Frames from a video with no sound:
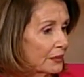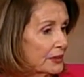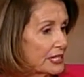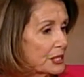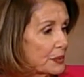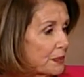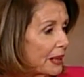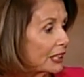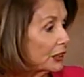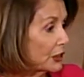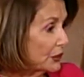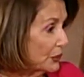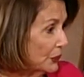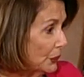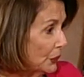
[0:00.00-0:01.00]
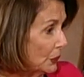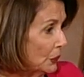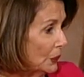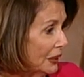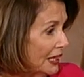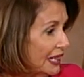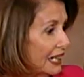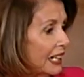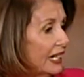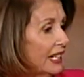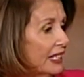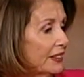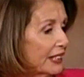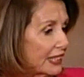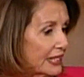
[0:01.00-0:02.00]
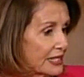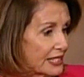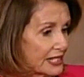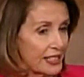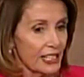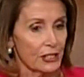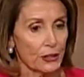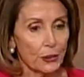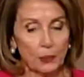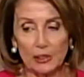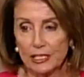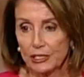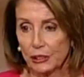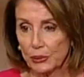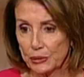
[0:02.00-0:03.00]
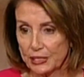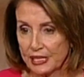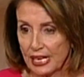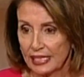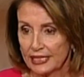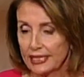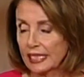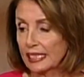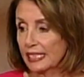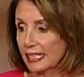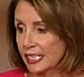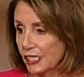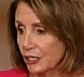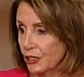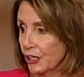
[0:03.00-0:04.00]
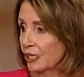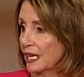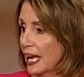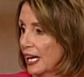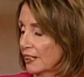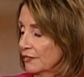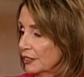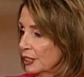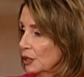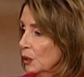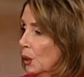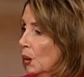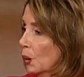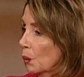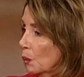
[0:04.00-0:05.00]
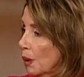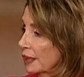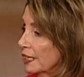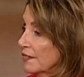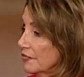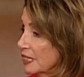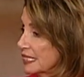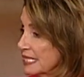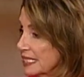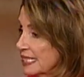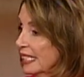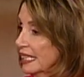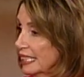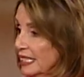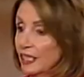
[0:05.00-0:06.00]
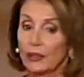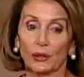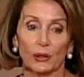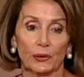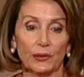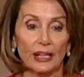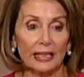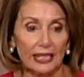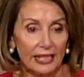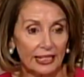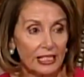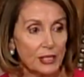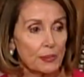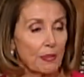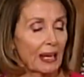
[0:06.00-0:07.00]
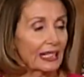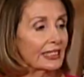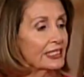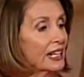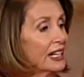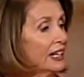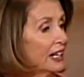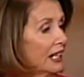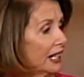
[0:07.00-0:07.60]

I respect you and the constituents who sent each and every one of us here. They expect